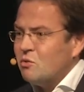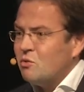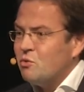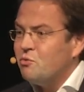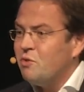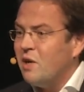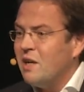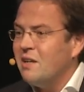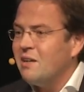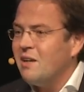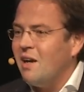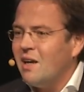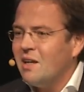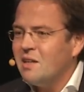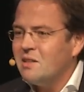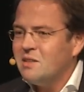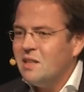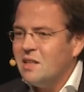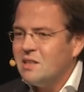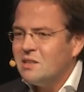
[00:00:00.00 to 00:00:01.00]
to find an
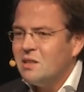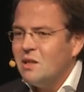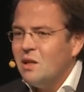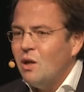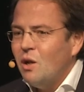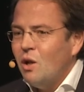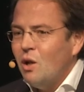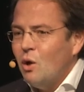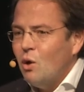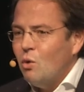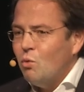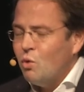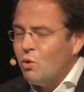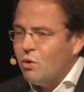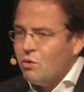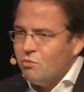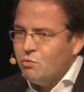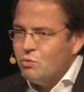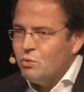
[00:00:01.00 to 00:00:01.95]
architect who